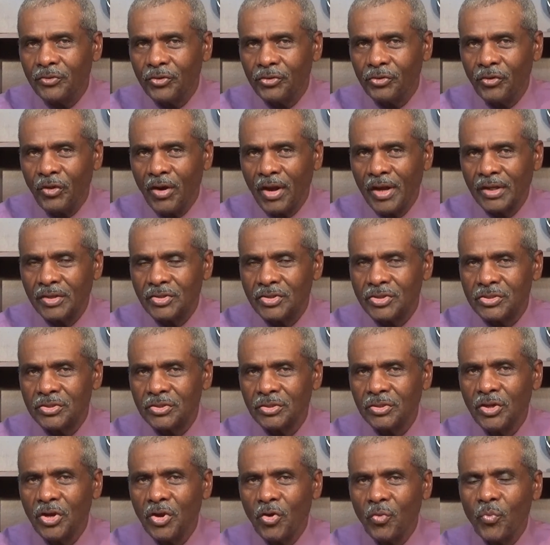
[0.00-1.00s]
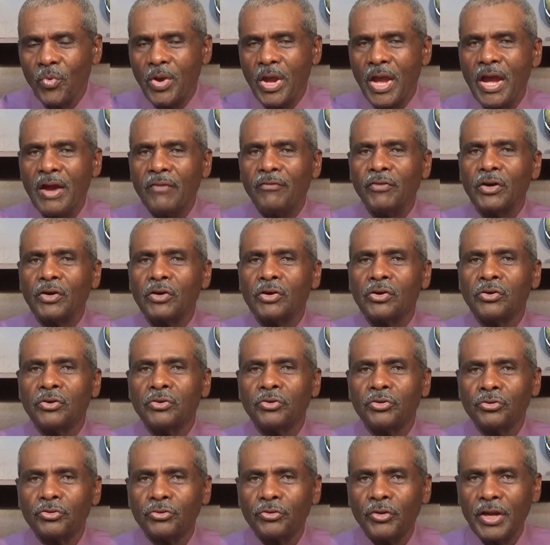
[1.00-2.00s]
Christ. We have a
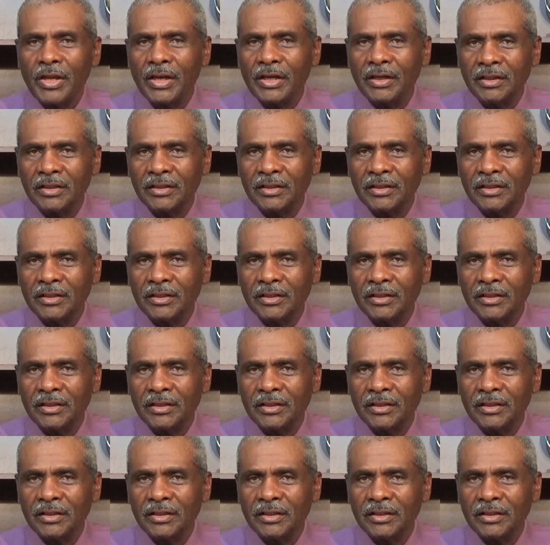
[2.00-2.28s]
greater